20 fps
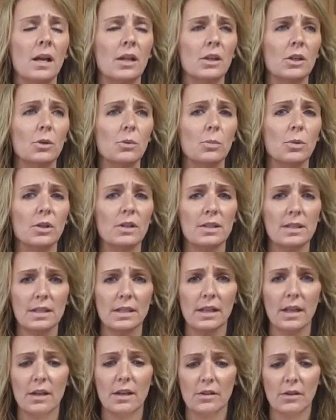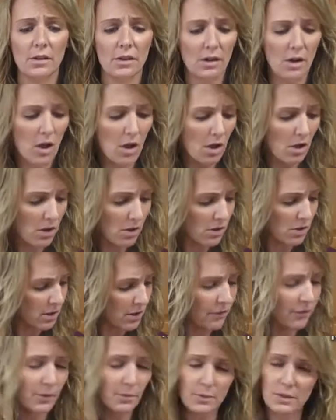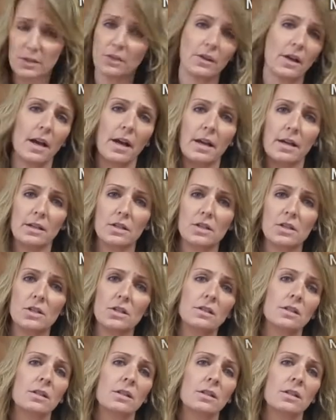you put it together all from scratch,